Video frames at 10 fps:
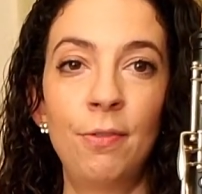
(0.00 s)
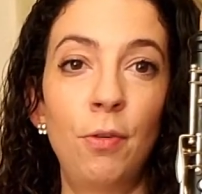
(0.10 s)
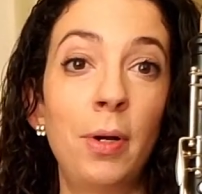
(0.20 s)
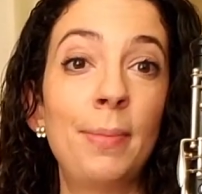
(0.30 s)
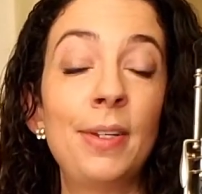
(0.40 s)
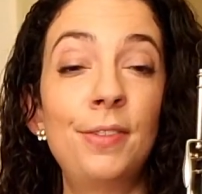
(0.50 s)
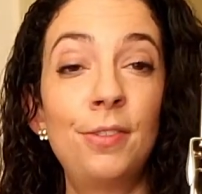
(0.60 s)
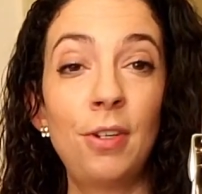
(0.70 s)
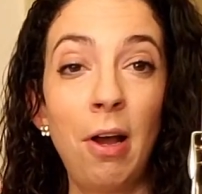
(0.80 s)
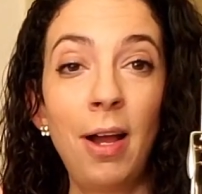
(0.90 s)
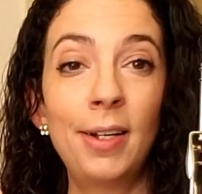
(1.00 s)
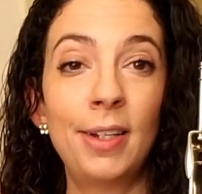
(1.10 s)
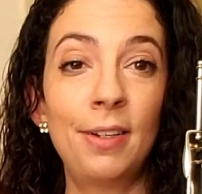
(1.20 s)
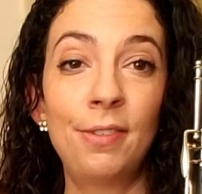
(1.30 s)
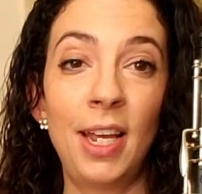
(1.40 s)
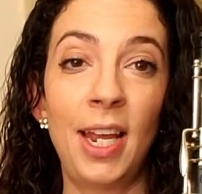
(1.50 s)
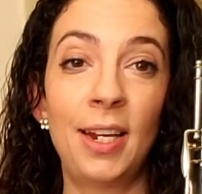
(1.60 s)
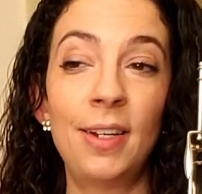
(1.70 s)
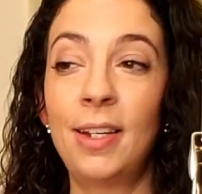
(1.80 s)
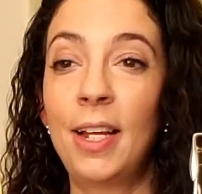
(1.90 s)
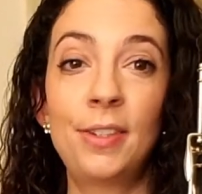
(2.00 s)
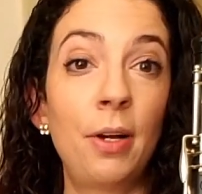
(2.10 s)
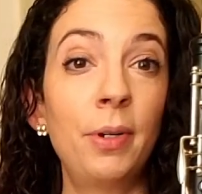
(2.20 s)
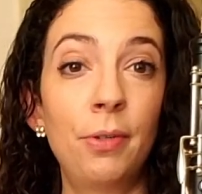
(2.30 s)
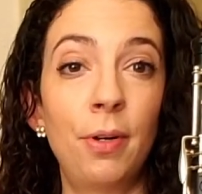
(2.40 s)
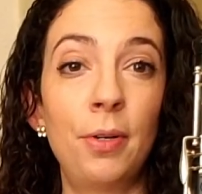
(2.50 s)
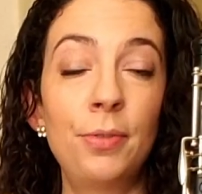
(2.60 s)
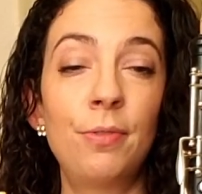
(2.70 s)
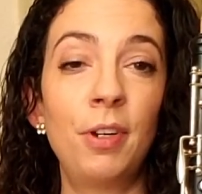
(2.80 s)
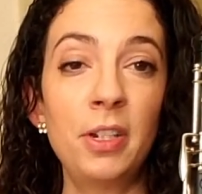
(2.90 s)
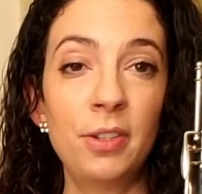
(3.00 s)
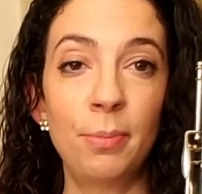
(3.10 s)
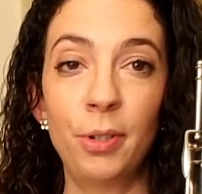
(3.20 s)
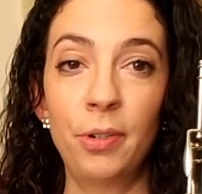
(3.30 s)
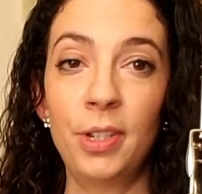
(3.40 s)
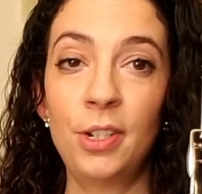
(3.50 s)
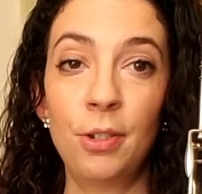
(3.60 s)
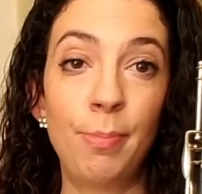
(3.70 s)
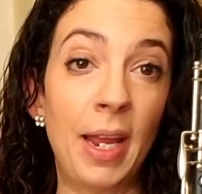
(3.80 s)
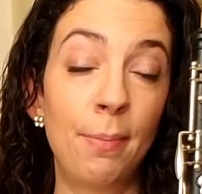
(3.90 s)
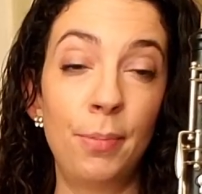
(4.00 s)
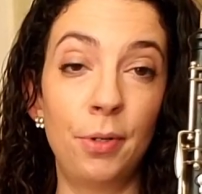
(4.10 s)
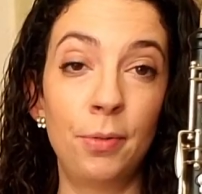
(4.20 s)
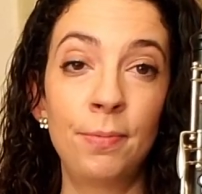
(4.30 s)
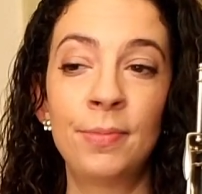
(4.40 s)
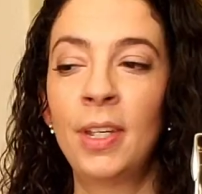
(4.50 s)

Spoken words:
form a stalk of cane, and that's how it grows, very similarly to bamboo.